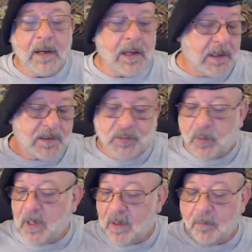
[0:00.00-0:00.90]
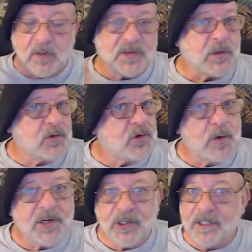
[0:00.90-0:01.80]
It is one of the most
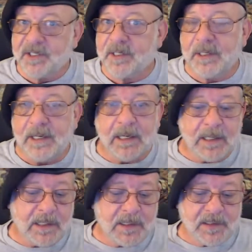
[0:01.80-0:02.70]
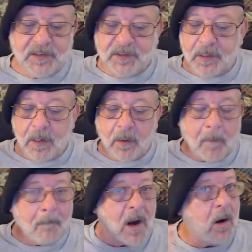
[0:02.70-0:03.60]
nutritious. It is,
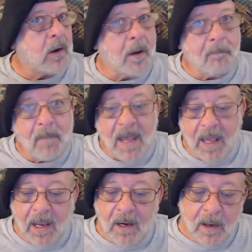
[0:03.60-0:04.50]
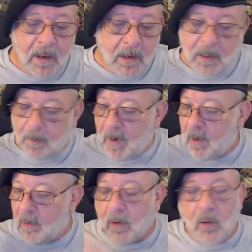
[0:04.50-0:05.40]
American made,
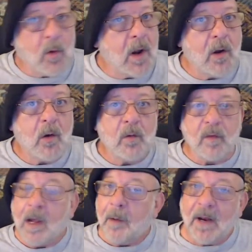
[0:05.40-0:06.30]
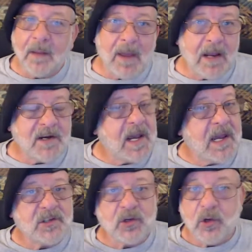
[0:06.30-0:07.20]
American grown. The company
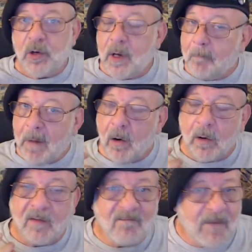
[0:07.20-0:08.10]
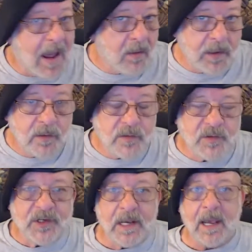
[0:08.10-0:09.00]
maintains good American
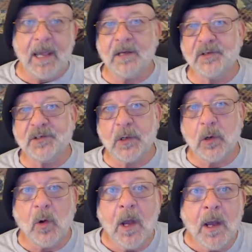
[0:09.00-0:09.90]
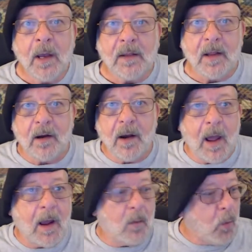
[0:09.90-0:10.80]
values. And so they're
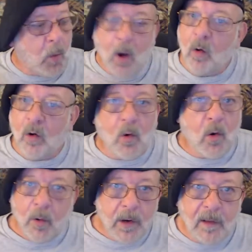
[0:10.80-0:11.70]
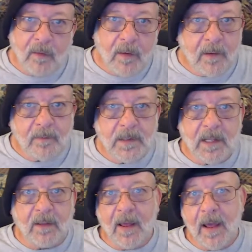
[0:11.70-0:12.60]
not woke or anything
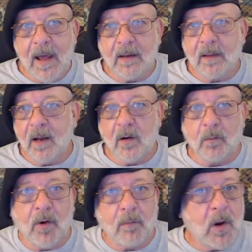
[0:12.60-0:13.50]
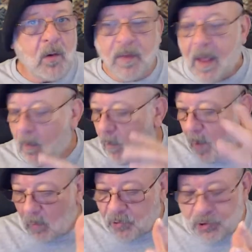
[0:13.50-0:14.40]
like that. They don't promote that
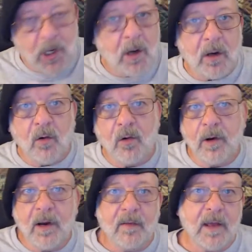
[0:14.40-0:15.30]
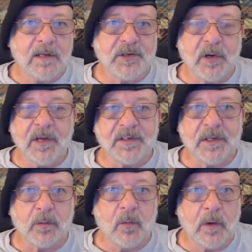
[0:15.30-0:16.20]
woke junk or anything. So it's
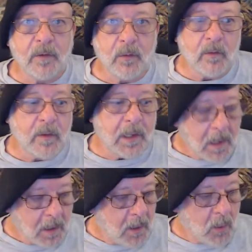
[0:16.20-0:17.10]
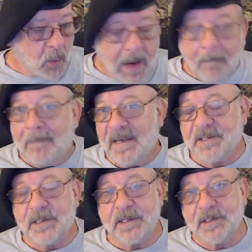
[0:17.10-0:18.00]
a really, really great
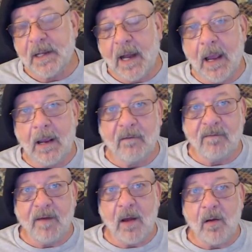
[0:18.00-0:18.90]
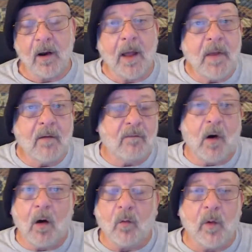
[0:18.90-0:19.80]
business that I have found. And I've been
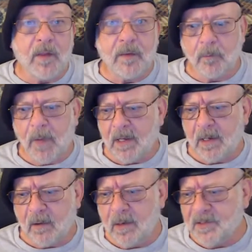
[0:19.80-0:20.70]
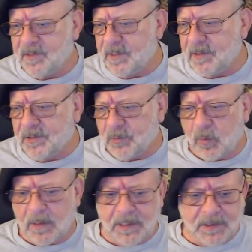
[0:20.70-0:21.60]
involved with them, my goodness, since
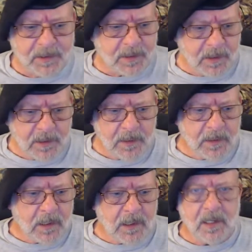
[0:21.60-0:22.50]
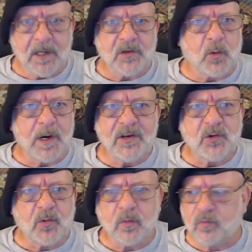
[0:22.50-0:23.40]
what, 20,
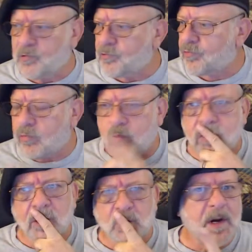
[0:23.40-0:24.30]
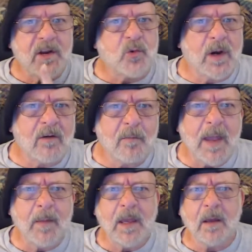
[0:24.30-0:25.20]
2012,
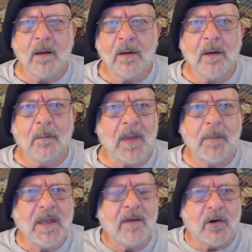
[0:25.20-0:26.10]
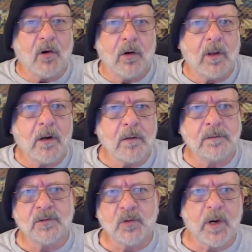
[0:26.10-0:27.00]
maybe even earlier,
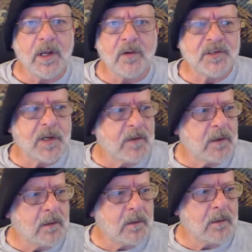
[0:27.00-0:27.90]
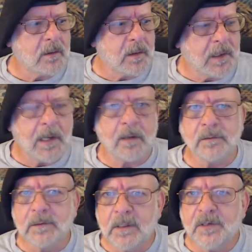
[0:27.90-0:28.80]
2007. Yeah.
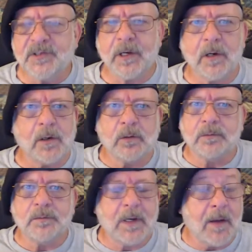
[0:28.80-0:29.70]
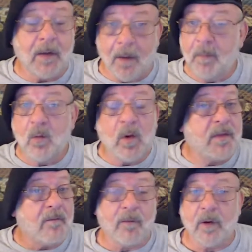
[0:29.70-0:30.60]
So I've been with
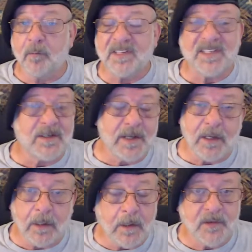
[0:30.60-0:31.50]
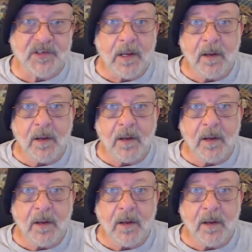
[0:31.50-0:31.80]
them for a bazillion years,